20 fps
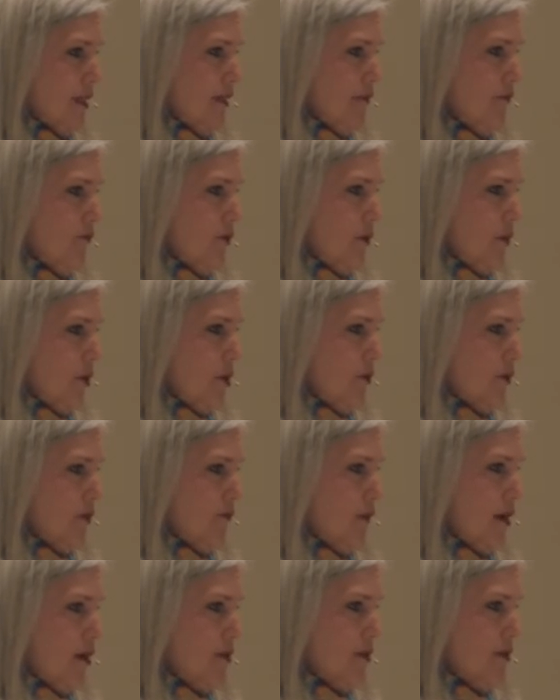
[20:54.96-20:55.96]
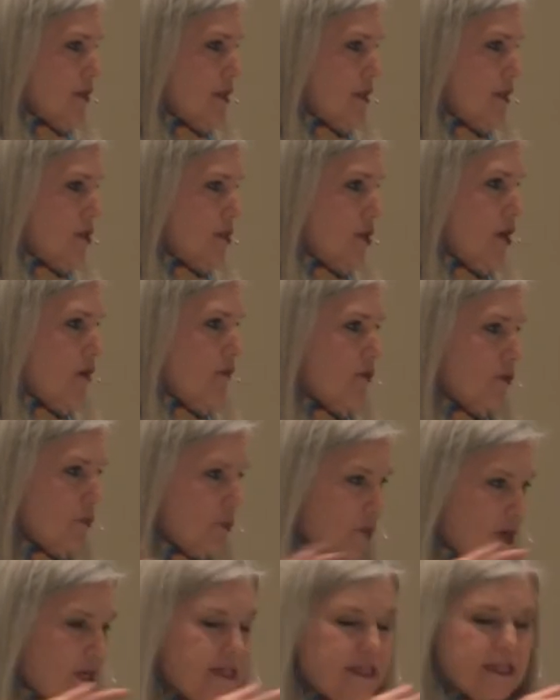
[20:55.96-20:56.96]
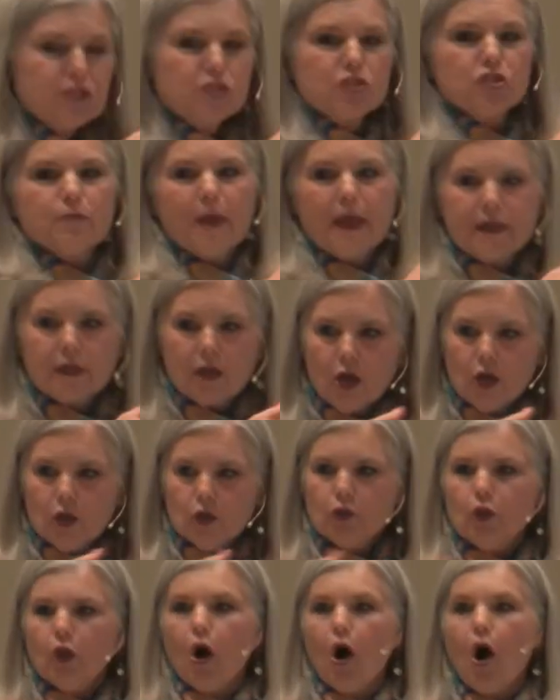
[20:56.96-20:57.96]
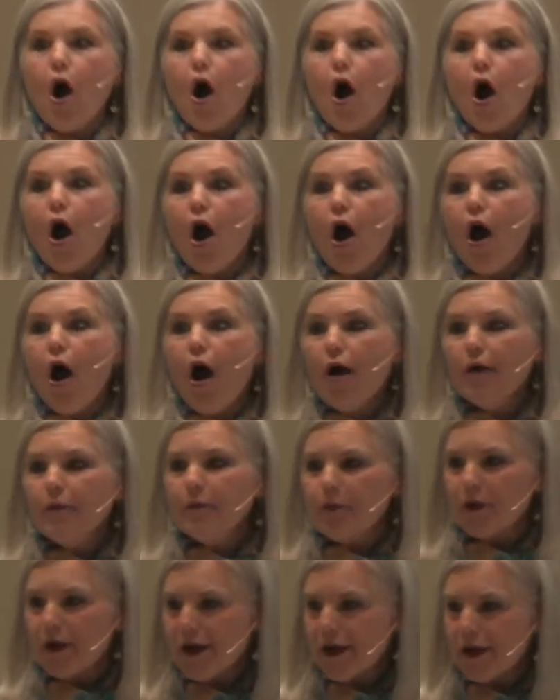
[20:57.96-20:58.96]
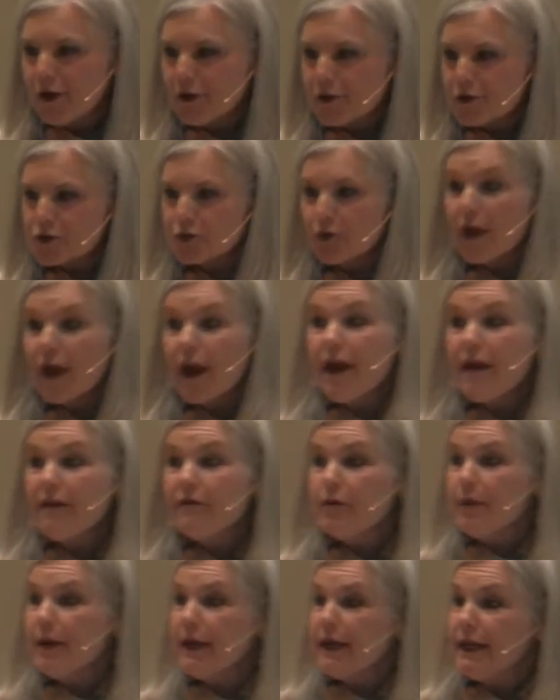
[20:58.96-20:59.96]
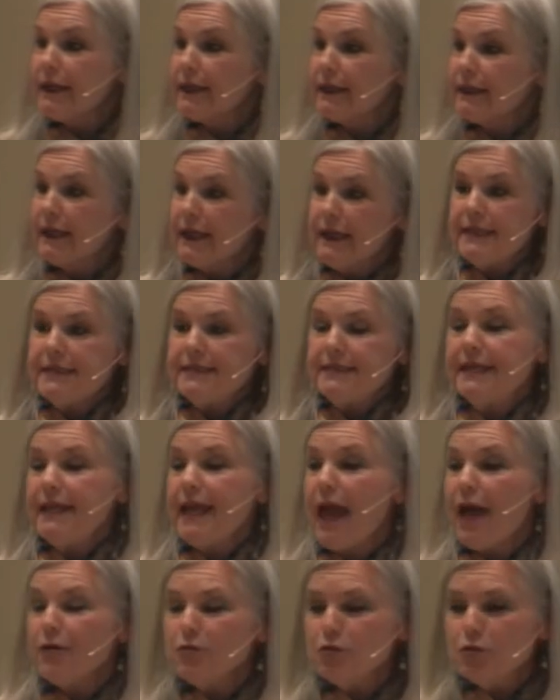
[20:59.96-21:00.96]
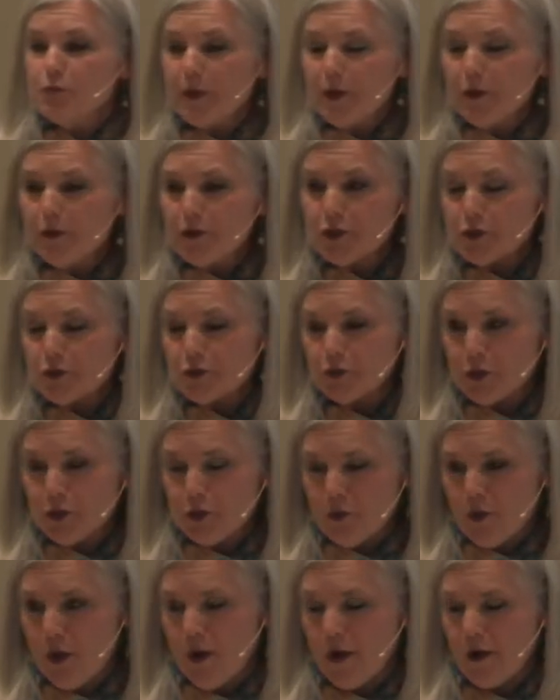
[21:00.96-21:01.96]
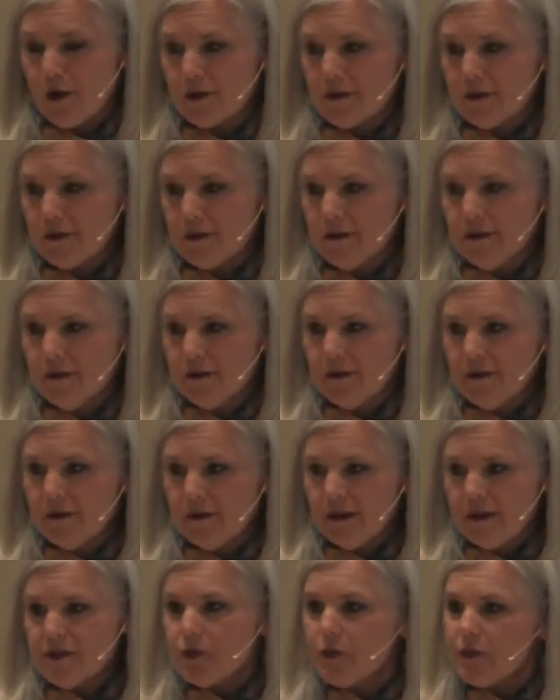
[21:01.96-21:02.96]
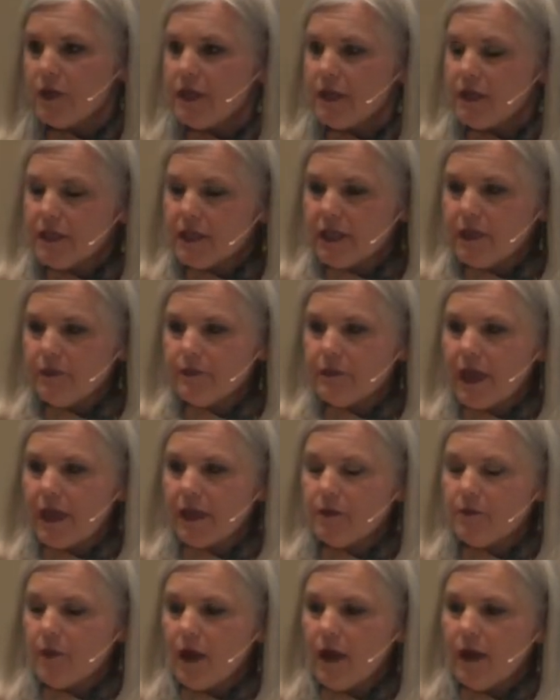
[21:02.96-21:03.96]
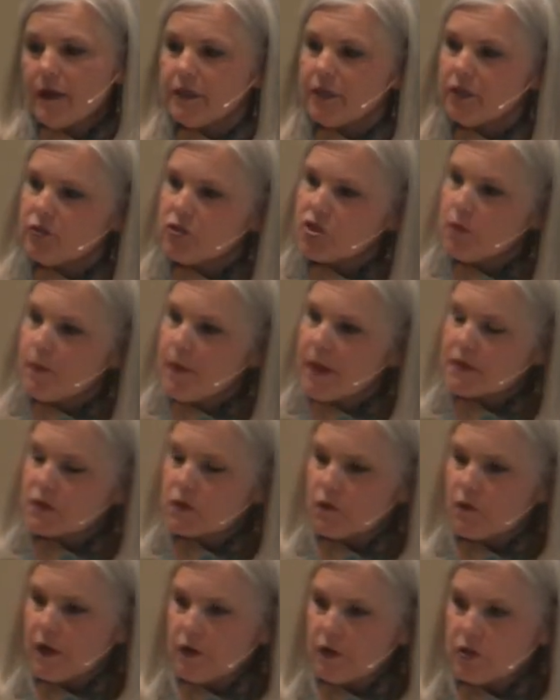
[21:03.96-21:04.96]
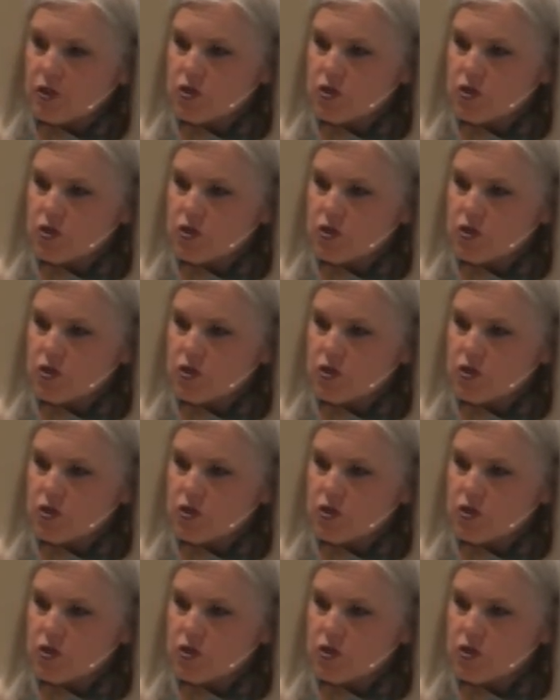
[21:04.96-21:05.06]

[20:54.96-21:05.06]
even rebuked the Pharisees, you know, for pretense you make long prayers so everybody can see how spiritual you are. And so we need to keep that in mind. Here she makes a very